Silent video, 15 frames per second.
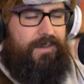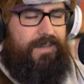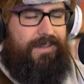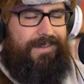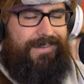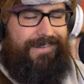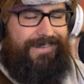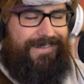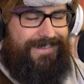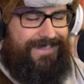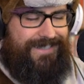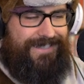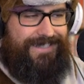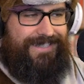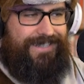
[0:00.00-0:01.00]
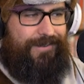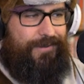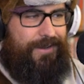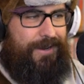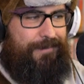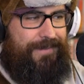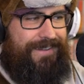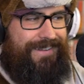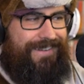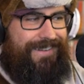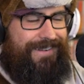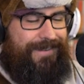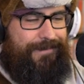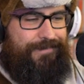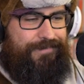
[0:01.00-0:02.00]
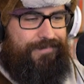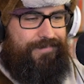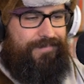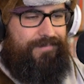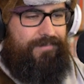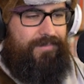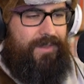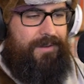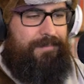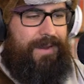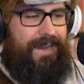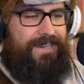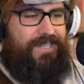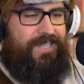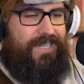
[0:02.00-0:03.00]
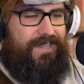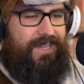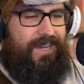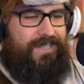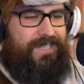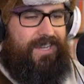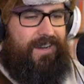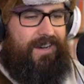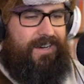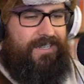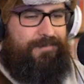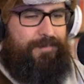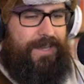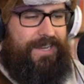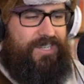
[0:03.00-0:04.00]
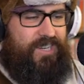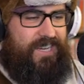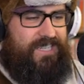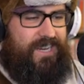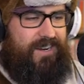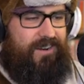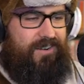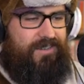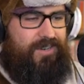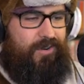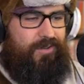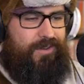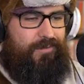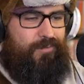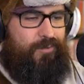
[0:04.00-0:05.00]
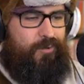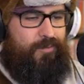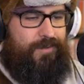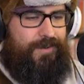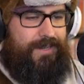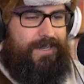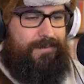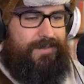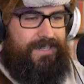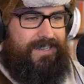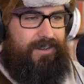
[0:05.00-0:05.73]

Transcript: this is so dumb. Man, she's a lost cause. Plain Jane's like her totally rubes when it comes to